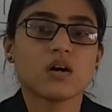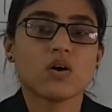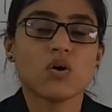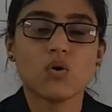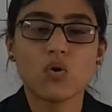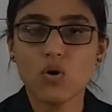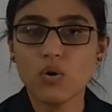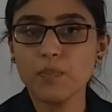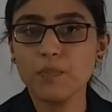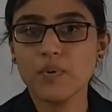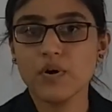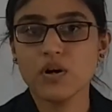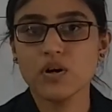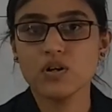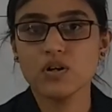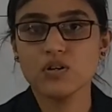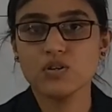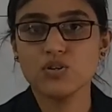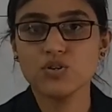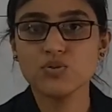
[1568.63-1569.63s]
Hope
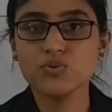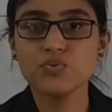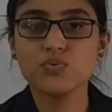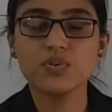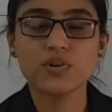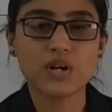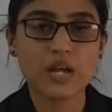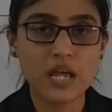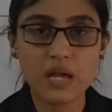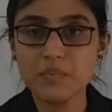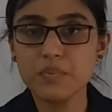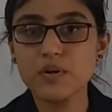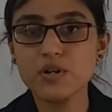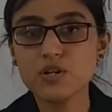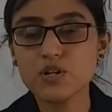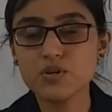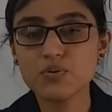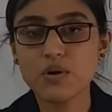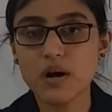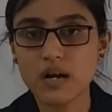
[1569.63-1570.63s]
you were able
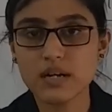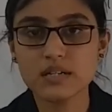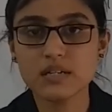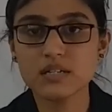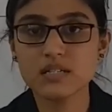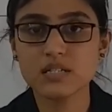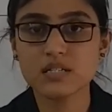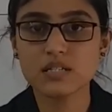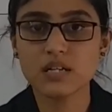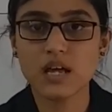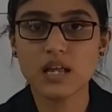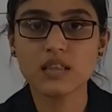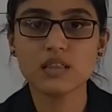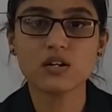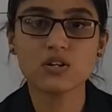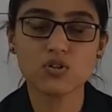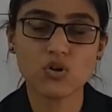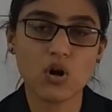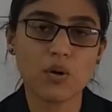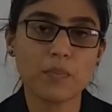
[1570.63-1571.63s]
to understand
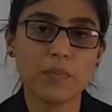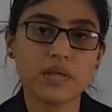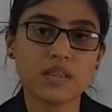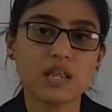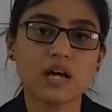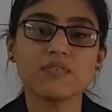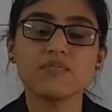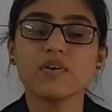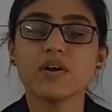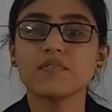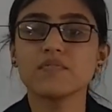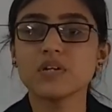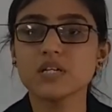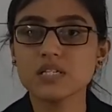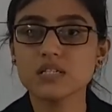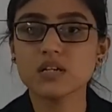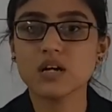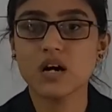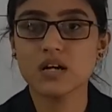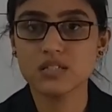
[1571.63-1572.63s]
the topic that we have
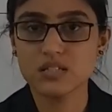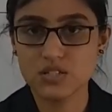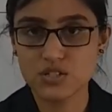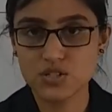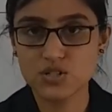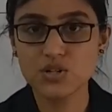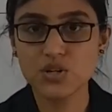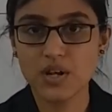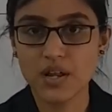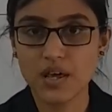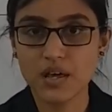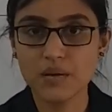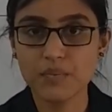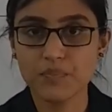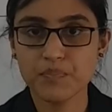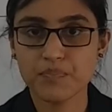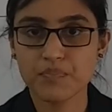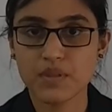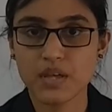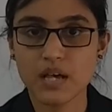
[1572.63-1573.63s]
discussed
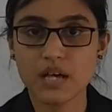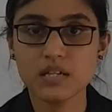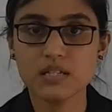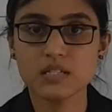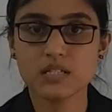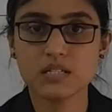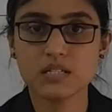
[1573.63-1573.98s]
today. Yes?